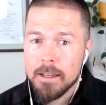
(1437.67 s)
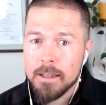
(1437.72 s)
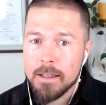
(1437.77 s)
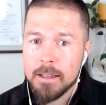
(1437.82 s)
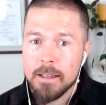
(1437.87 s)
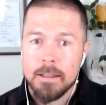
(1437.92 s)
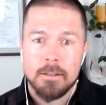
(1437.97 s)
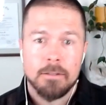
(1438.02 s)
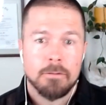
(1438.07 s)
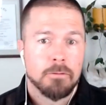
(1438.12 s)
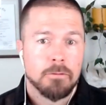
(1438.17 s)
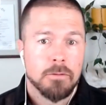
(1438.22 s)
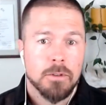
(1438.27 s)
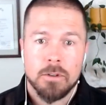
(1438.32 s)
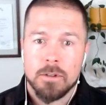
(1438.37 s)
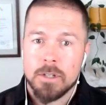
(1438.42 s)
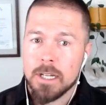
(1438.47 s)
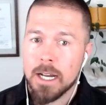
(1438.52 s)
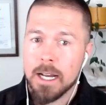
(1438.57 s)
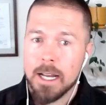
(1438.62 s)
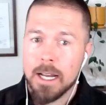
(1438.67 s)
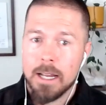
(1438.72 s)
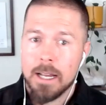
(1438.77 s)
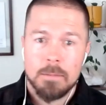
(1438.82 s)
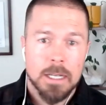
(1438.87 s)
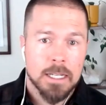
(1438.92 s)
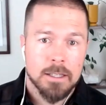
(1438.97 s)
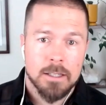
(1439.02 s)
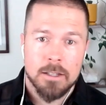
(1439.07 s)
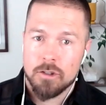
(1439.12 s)
if your time
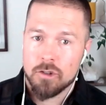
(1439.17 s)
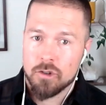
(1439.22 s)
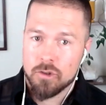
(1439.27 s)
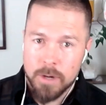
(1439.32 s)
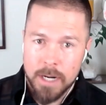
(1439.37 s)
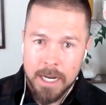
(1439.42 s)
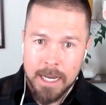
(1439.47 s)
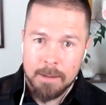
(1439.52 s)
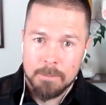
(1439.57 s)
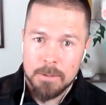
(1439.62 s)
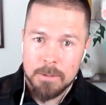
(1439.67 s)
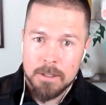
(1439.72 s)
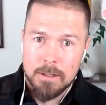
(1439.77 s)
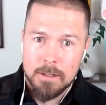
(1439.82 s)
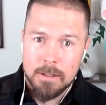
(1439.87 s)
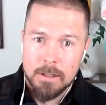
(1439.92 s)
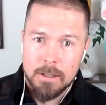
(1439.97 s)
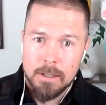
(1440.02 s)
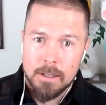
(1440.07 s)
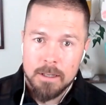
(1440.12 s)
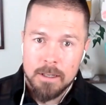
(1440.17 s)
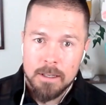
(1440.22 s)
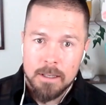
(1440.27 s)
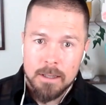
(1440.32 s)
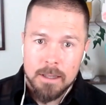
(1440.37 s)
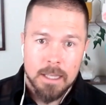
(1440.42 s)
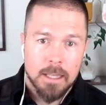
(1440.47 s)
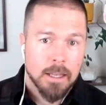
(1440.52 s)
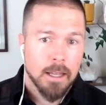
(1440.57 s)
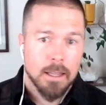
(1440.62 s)
isn't strapped,
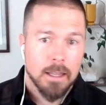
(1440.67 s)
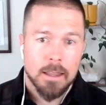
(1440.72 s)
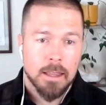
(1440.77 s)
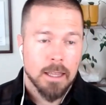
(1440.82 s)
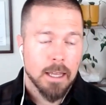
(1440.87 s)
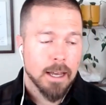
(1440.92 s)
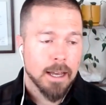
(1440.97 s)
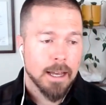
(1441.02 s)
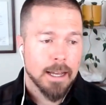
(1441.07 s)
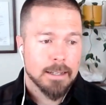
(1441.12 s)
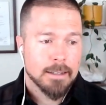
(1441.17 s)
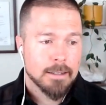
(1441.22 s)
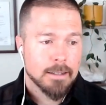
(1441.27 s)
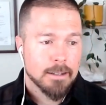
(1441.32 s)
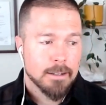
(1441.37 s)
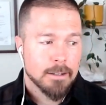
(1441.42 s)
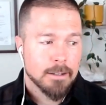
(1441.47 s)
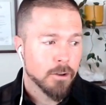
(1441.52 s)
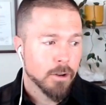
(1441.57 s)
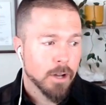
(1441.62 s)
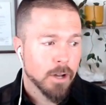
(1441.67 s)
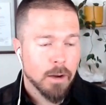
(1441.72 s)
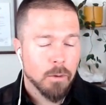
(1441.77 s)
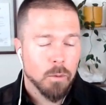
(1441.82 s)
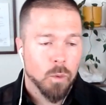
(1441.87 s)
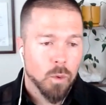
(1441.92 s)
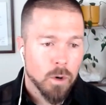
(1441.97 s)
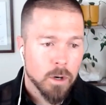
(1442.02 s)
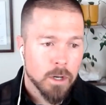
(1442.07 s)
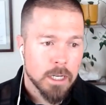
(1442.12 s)
that that you're not
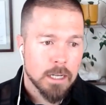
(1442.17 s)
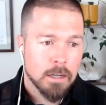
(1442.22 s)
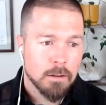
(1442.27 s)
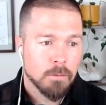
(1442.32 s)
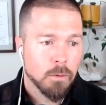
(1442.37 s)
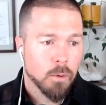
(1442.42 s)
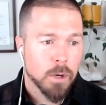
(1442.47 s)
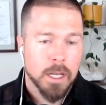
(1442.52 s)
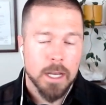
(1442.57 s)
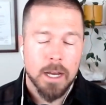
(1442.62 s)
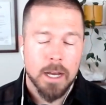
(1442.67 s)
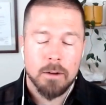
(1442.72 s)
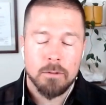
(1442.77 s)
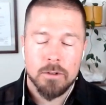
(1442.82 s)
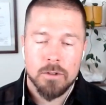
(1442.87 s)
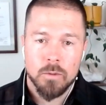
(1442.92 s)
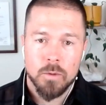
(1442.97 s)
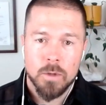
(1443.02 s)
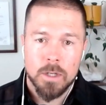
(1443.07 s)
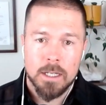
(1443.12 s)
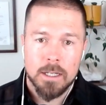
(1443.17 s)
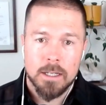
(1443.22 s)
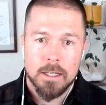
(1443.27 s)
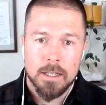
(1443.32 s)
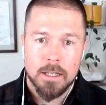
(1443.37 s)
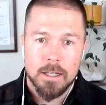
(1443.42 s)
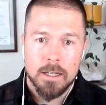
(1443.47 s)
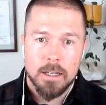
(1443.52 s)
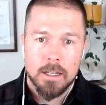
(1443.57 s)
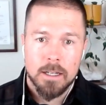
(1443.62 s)
working 40 hours a week,